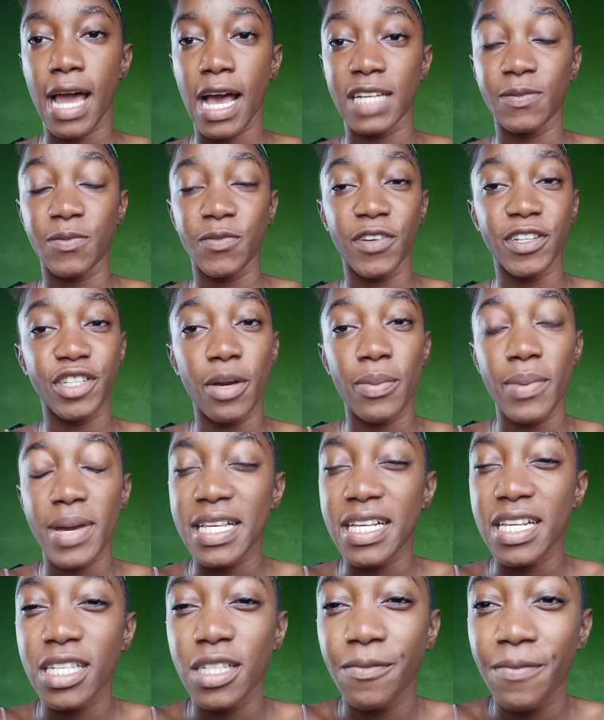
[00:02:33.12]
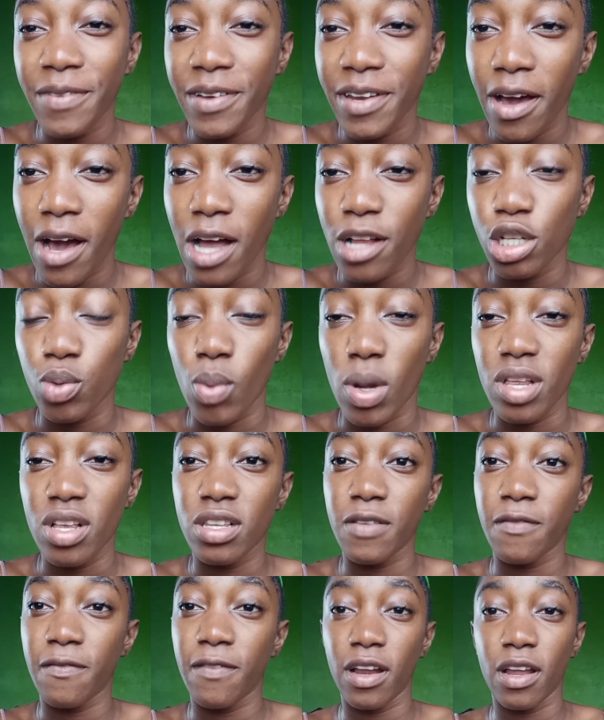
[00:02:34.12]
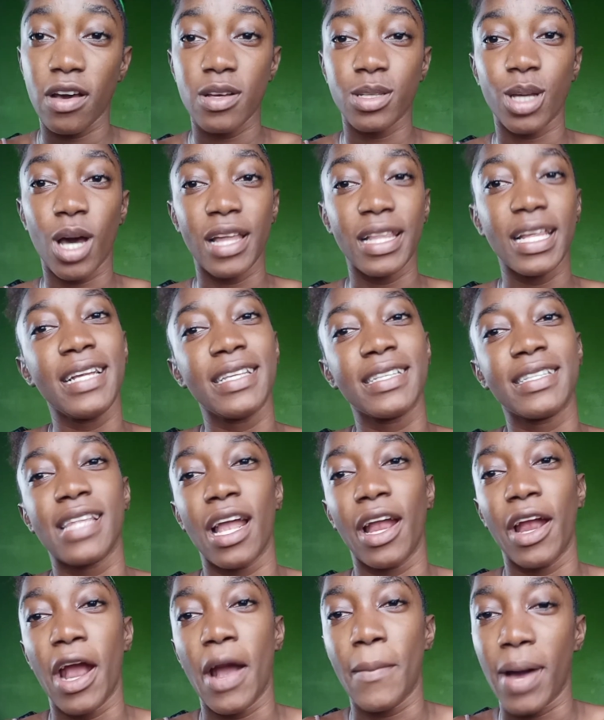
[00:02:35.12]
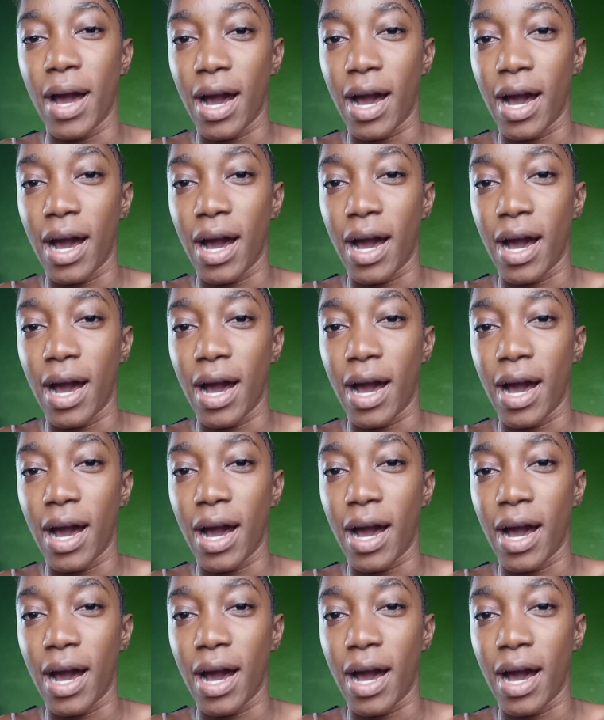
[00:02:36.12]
Before jumping into this video, I just want you to follow us on Instagram